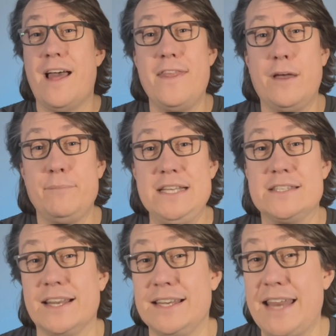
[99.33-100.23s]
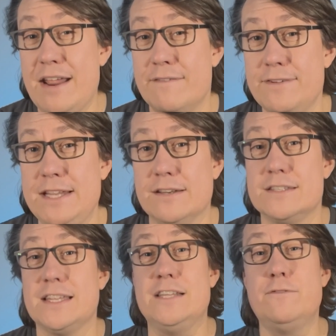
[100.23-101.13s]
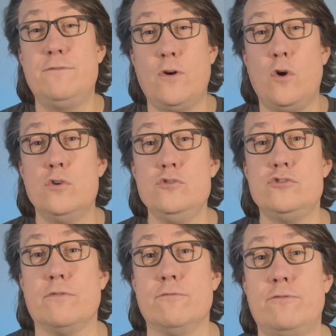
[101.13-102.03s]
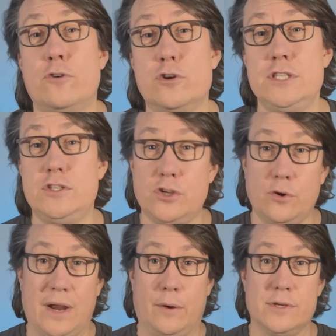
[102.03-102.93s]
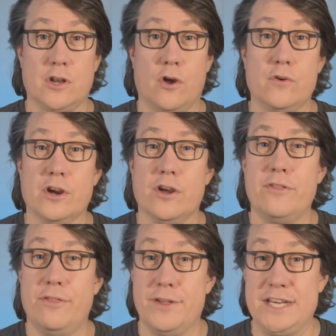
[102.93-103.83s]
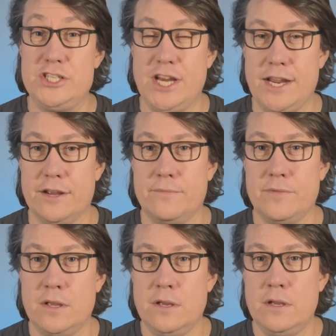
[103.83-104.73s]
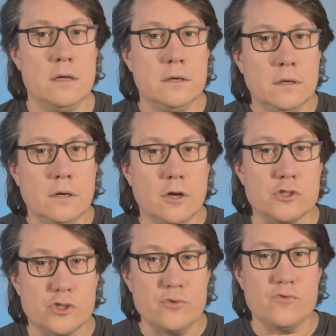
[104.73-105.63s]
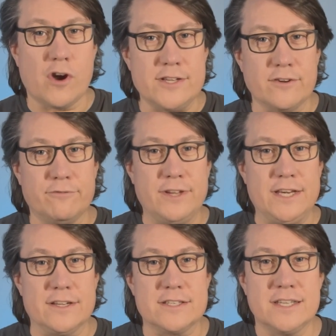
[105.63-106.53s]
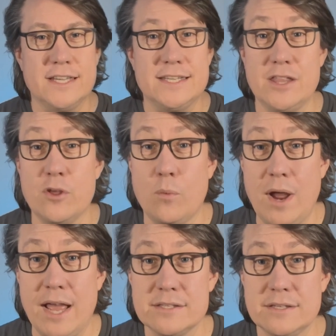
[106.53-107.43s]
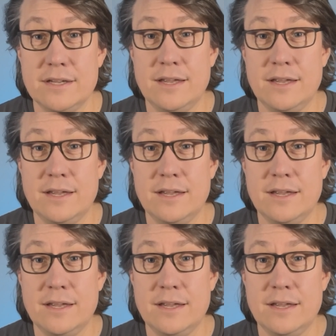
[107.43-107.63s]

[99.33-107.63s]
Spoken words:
and that means that a day on Venus is 442 hours longer than its year. A sunrise on Venus is in the west,